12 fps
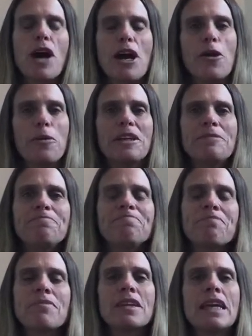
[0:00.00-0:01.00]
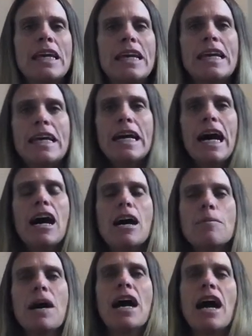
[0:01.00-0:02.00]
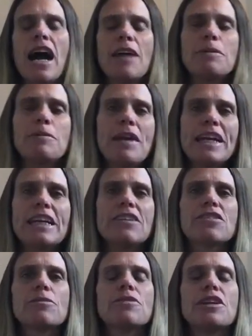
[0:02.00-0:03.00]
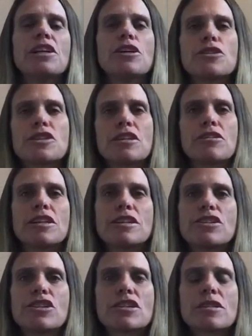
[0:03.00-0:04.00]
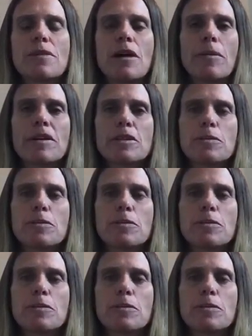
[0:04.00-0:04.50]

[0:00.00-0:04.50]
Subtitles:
Wyoming. I've been making some video series just about my